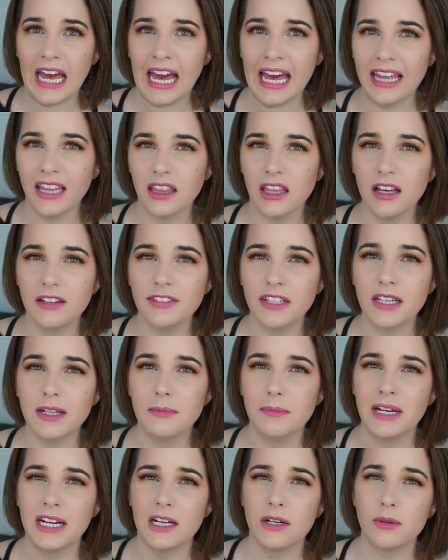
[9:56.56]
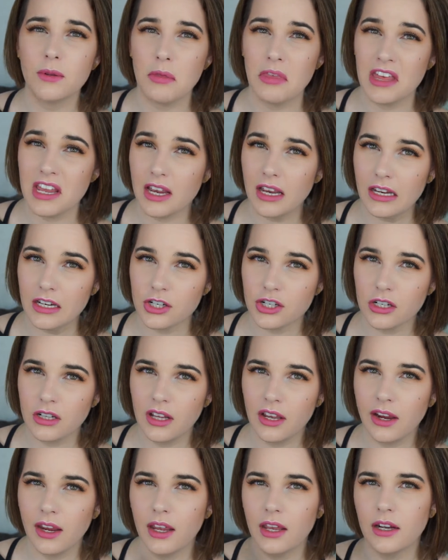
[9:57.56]
I love it, but I don't think I should
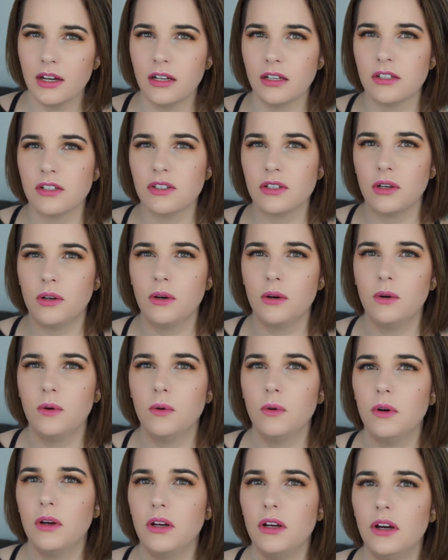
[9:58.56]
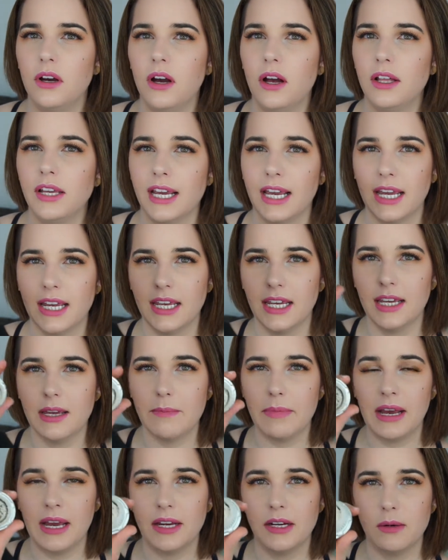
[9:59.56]
like it. And so like I can
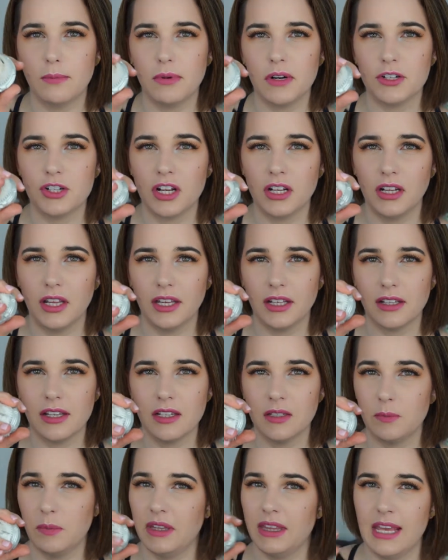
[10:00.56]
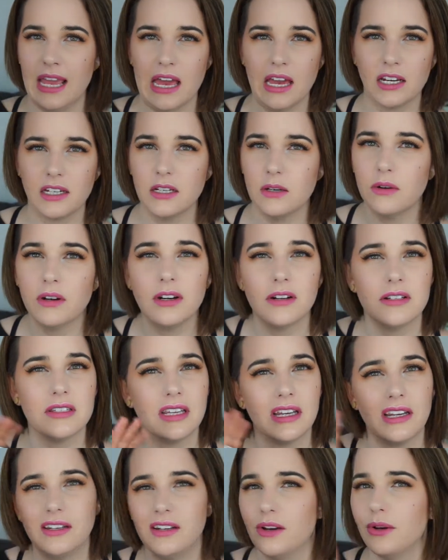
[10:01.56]
get behind a brush head like this, but the acne one, I was
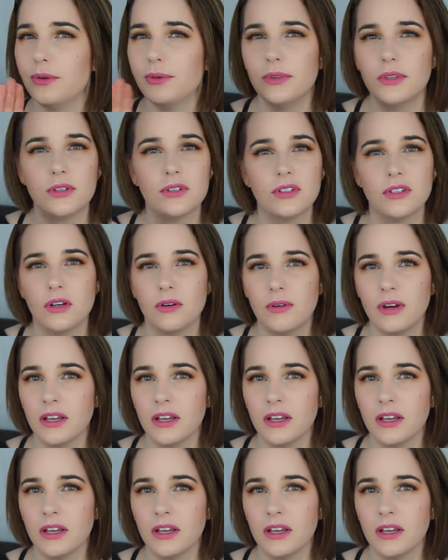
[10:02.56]
like, no, there's no